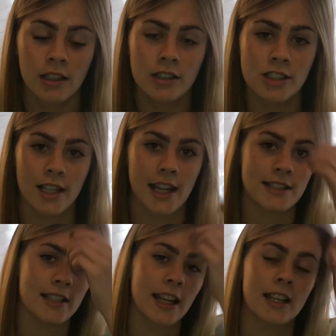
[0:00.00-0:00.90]
she laid
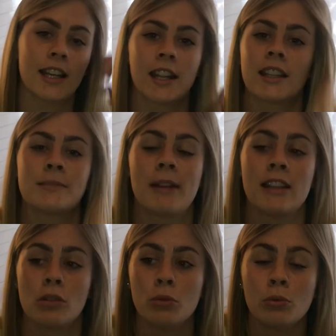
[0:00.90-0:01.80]
an egg and it
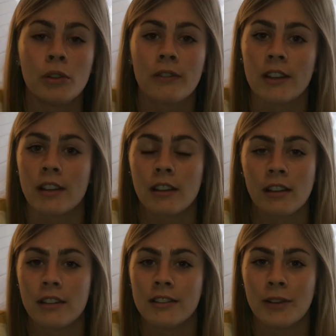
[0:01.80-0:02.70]
explained all of the
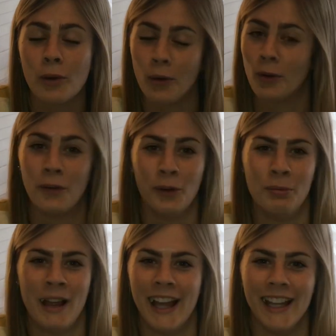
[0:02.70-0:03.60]
awful
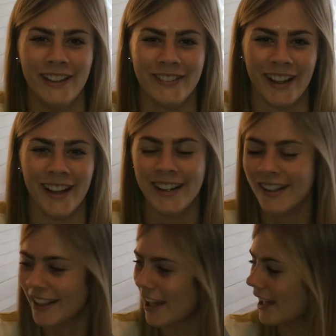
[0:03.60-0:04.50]
behaviour.
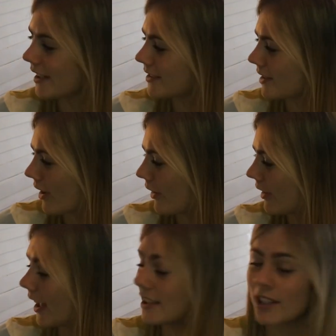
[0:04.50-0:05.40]
So
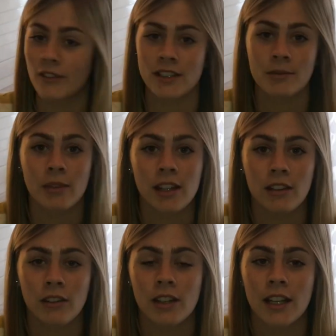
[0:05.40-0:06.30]
that is definitely something
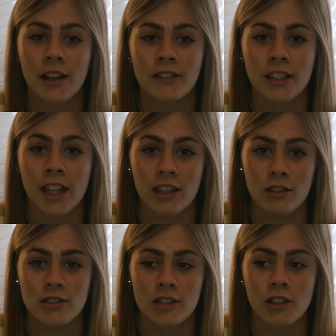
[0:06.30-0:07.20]
you're going to have to get
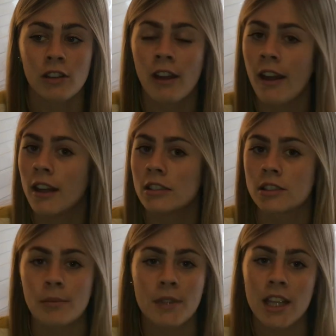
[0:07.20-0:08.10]
used to.
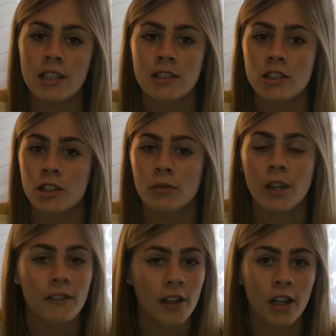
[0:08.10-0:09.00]
Some days she will
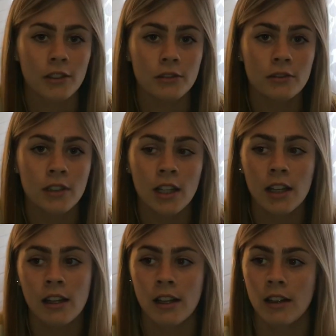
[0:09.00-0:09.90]
love a cuddle,
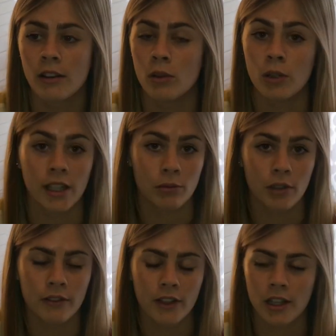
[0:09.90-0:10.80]
or he will
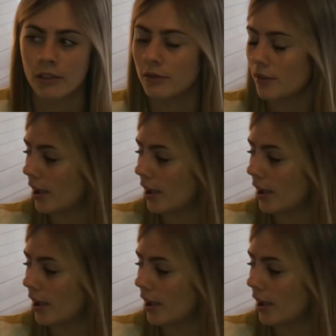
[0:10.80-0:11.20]
love a cuddle.